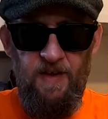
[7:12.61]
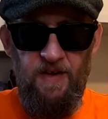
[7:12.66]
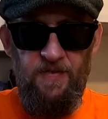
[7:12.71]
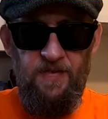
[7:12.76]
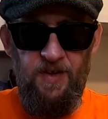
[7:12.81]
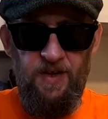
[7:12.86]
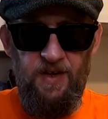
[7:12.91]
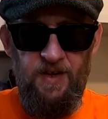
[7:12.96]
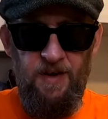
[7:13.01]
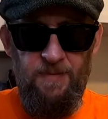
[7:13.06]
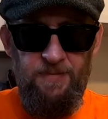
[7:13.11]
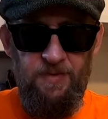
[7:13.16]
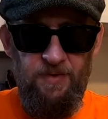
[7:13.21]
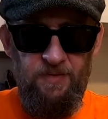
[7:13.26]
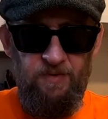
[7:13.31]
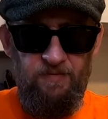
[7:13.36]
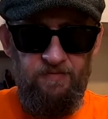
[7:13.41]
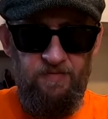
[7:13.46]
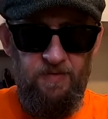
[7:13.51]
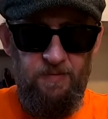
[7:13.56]
I think cup
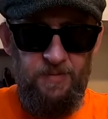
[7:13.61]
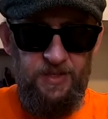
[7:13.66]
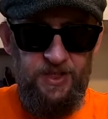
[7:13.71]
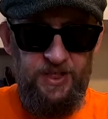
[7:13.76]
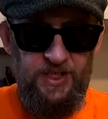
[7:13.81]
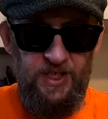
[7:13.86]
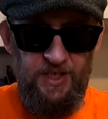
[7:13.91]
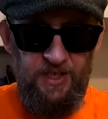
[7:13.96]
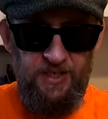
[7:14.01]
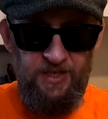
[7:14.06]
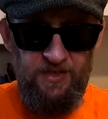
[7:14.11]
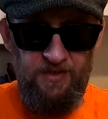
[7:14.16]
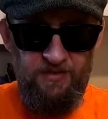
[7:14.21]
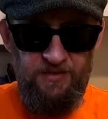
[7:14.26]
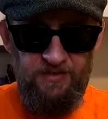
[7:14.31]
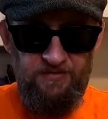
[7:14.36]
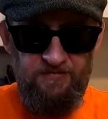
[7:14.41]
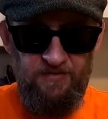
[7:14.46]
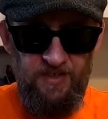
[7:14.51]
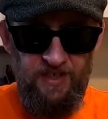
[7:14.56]
noodle vermicelli
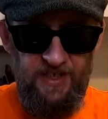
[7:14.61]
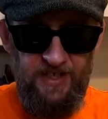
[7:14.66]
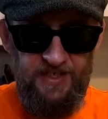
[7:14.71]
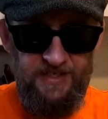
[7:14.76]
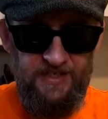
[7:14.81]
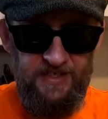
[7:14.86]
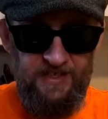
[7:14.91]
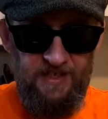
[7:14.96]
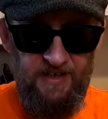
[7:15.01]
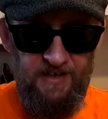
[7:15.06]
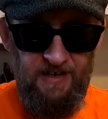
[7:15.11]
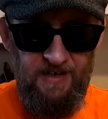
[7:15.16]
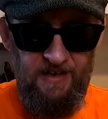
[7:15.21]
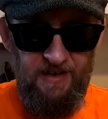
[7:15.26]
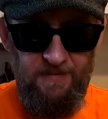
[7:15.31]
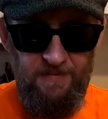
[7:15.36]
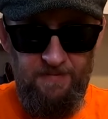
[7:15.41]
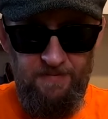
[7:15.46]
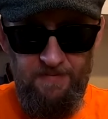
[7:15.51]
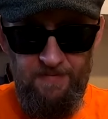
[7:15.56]
goes for less
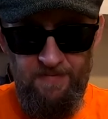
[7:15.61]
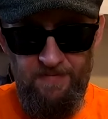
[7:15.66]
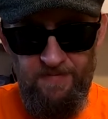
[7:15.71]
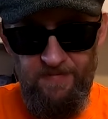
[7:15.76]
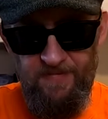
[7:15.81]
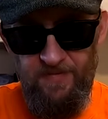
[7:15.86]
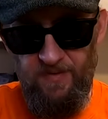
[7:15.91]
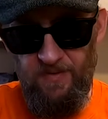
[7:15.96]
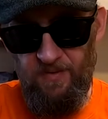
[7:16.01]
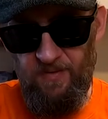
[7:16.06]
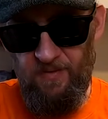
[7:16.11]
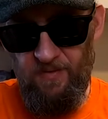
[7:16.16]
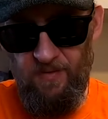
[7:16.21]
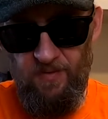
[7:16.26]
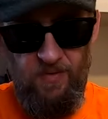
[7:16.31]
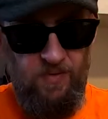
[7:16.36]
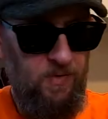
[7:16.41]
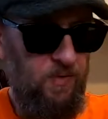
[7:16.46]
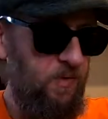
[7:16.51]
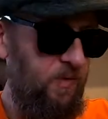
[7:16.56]
time,
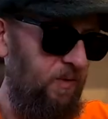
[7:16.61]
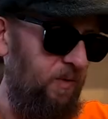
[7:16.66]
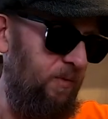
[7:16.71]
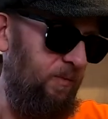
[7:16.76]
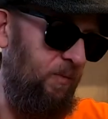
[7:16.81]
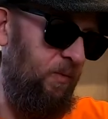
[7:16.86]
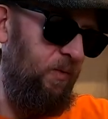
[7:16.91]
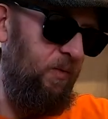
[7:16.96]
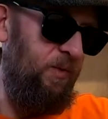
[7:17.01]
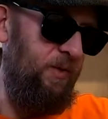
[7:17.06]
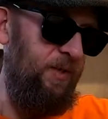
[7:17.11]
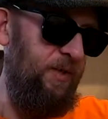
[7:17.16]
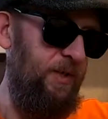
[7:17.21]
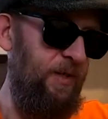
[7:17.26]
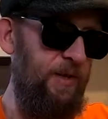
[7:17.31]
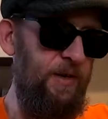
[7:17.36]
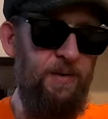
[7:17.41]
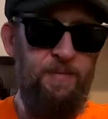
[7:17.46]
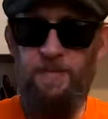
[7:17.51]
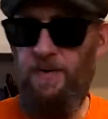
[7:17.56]
or more
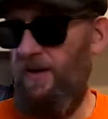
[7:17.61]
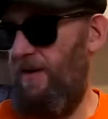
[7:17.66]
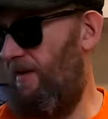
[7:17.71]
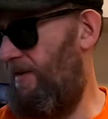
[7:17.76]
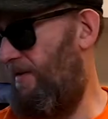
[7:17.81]
time, I